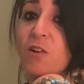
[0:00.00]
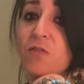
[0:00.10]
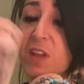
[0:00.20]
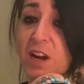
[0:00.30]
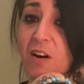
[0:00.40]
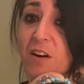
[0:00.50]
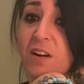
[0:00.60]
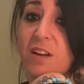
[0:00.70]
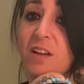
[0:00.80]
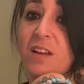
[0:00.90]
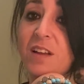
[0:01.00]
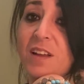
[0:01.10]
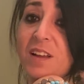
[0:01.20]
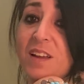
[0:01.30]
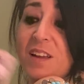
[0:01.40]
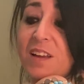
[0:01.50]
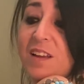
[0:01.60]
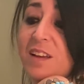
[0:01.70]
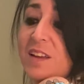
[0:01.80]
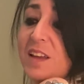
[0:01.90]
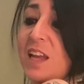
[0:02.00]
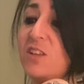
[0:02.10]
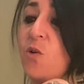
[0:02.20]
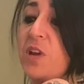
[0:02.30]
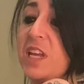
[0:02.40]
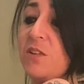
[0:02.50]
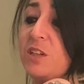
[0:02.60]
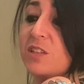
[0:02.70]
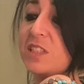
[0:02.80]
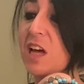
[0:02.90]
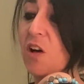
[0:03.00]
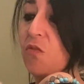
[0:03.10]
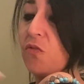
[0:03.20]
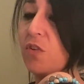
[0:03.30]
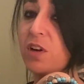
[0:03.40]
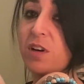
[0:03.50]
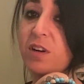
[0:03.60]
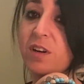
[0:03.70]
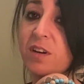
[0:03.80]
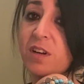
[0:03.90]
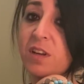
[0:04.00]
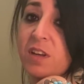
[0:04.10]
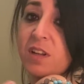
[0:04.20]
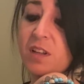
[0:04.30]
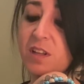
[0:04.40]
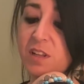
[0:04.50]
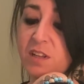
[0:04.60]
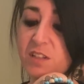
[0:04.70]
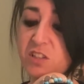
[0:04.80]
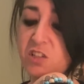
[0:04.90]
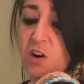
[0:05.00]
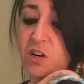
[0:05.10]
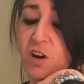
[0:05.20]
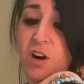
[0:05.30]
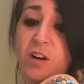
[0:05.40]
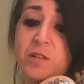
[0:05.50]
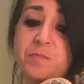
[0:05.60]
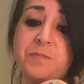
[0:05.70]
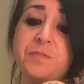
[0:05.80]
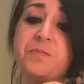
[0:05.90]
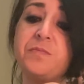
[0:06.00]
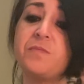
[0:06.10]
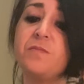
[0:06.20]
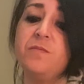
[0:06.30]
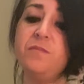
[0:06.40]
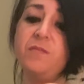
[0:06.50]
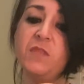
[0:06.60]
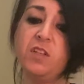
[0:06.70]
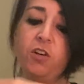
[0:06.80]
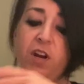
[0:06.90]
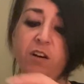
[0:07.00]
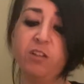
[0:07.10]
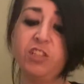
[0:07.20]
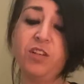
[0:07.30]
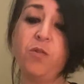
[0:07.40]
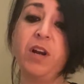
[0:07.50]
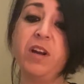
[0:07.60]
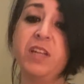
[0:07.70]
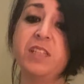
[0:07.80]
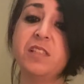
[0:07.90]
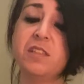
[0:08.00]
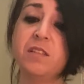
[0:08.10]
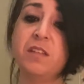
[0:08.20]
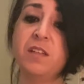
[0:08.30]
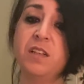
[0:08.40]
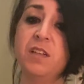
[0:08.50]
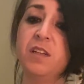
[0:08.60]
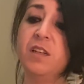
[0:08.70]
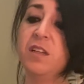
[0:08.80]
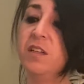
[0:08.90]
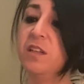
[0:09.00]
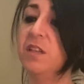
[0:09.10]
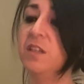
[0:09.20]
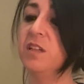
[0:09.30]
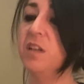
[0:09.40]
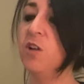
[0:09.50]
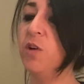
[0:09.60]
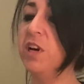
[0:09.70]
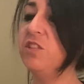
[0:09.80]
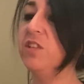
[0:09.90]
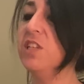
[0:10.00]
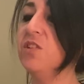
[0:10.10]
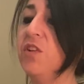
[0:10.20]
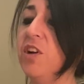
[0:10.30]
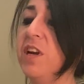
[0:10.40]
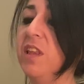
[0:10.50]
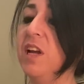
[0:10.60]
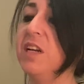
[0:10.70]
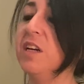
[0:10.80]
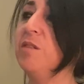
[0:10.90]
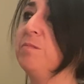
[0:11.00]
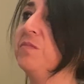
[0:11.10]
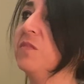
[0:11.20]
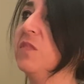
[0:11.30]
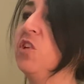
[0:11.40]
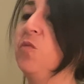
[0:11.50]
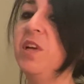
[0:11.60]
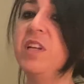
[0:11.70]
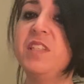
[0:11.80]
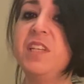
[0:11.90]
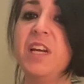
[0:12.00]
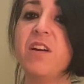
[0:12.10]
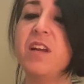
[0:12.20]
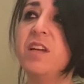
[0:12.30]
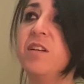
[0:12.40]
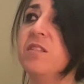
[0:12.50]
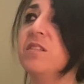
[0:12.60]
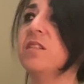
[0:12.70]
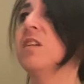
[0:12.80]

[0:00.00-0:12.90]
of there and go heal yourself. Star card, your energy, Aquarius. Aquarius, you guys are very like humanitarian,